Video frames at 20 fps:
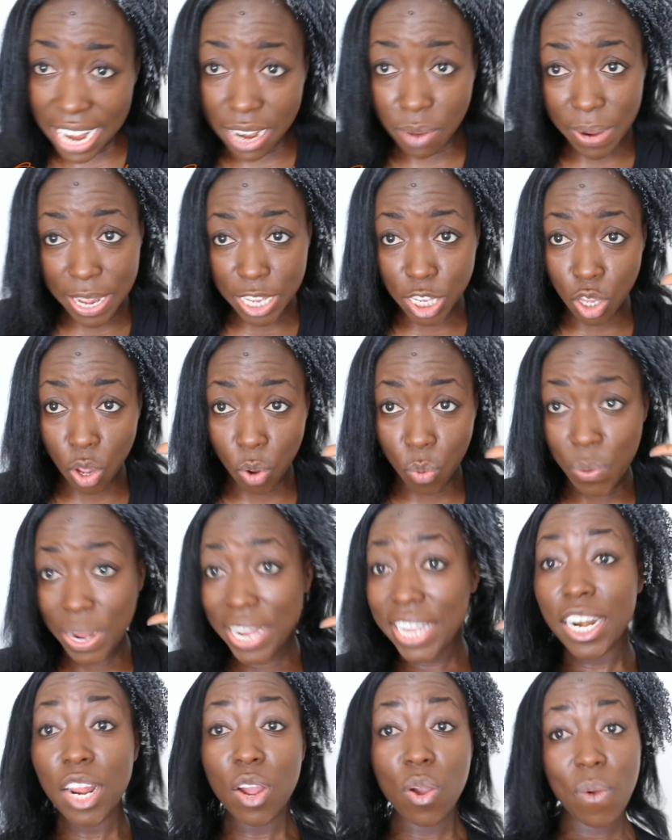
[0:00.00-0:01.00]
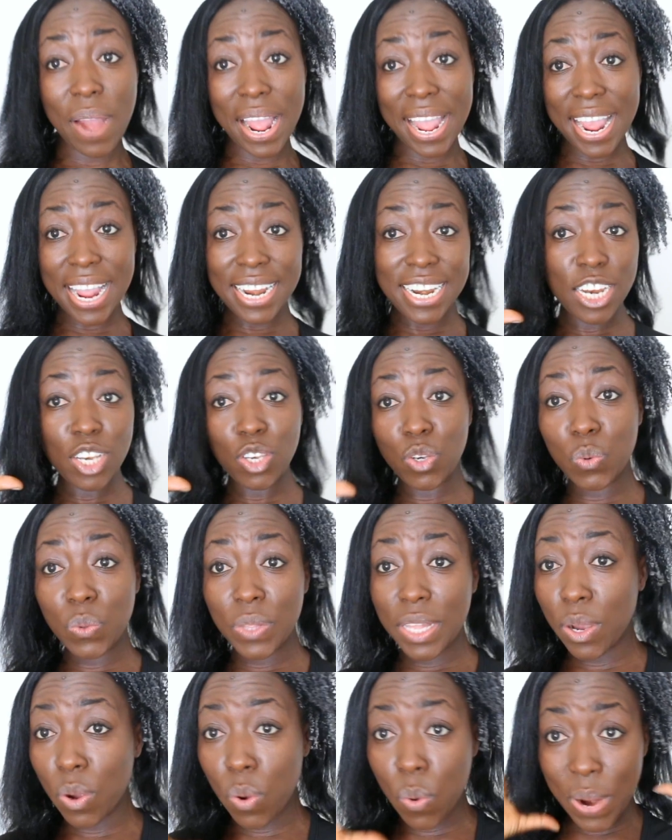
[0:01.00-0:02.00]
Anyway, so we're gonna go ahead and do
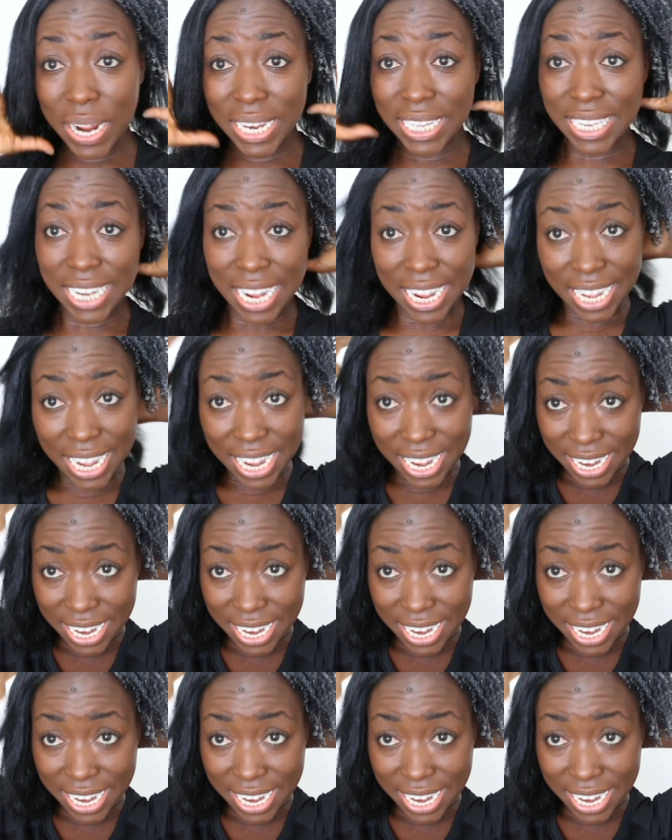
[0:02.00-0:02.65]
the whole entire